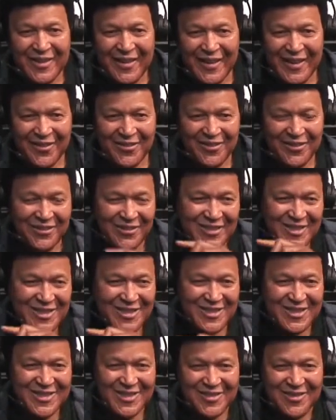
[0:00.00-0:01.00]
and we
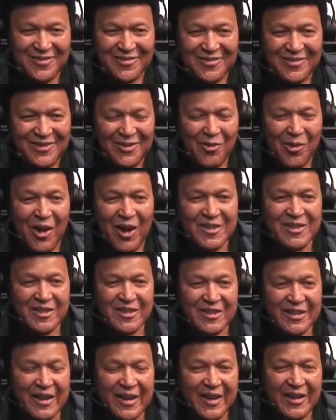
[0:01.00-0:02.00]
just
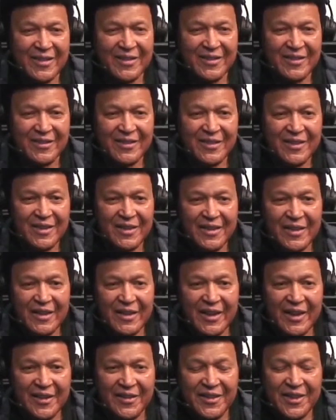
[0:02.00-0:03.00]
watching that, and
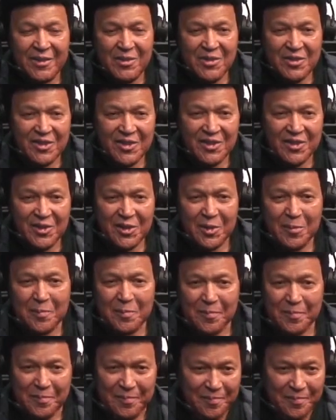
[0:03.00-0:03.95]
there was this little